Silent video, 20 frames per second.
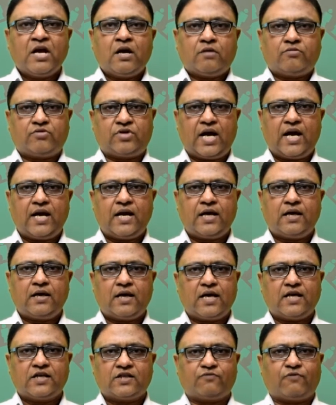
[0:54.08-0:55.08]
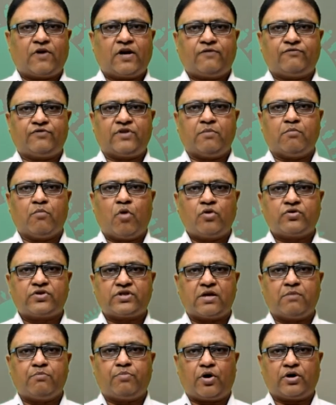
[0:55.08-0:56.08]
Training is one of the most
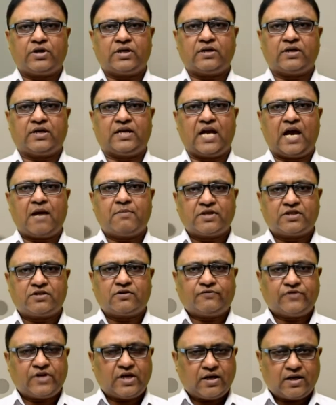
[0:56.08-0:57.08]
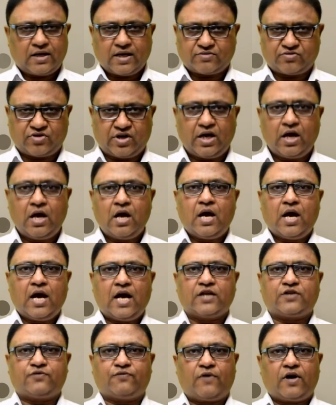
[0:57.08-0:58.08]
important gamuts of the industry.
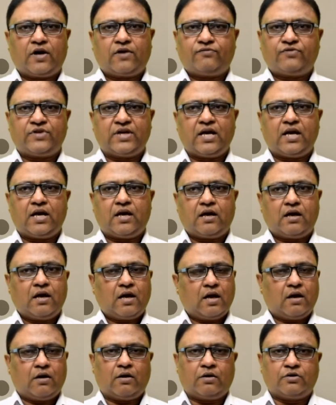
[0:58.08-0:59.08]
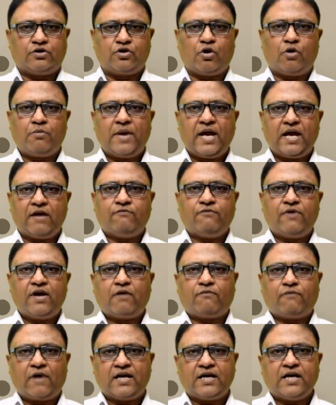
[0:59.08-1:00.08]
It's one of the uh, domain where
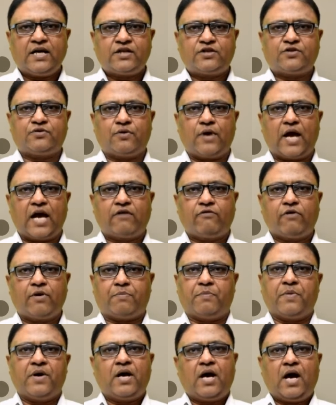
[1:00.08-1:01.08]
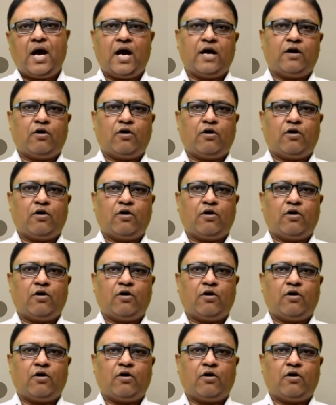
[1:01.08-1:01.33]
one needs to equip and